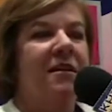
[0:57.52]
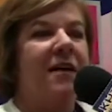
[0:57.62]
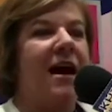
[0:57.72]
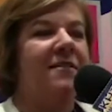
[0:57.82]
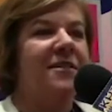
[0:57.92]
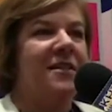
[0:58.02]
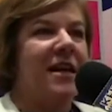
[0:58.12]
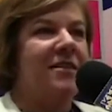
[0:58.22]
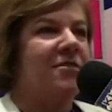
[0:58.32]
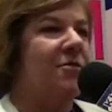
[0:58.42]
out of
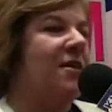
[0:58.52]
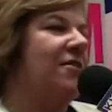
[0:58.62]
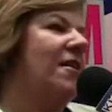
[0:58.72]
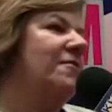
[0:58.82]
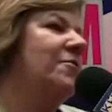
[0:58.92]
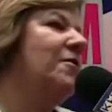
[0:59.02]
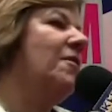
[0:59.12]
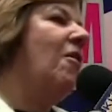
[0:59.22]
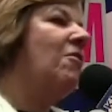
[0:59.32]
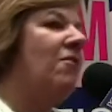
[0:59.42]
state. So I thought, well,
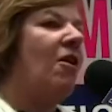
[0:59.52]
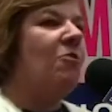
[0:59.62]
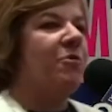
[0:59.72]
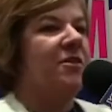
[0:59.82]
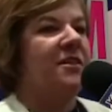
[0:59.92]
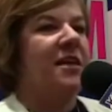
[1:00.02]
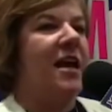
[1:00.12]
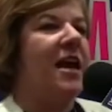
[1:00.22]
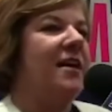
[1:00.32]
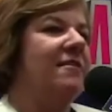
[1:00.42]
I'll I'll work
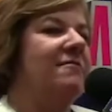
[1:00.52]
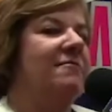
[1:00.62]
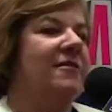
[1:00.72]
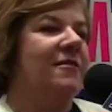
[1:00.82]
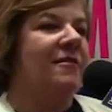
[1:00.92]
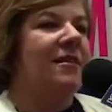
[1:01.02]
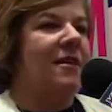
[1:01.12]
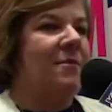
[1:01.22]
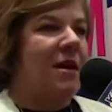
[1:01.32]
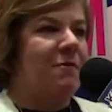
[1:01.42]
today and let
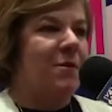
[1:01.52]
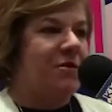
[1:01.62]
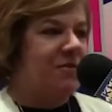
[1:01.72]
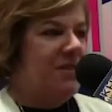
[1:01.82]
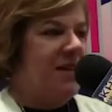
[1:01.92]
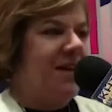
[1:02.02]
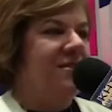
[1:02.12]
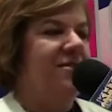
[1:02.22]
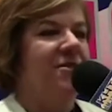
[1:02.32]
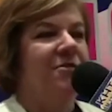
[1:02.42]
them have Mother's Day.
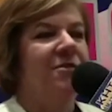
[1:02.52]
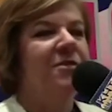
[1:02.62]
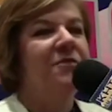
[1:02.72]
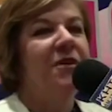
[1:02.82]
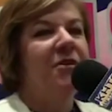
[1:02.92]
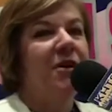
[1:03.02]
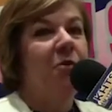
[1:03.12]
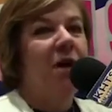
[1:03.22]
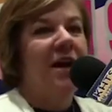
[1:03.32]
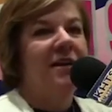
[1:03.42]
So it was a very
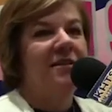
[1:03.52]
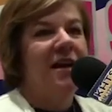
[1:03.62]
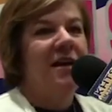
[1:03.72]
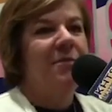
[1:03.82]
quiet day,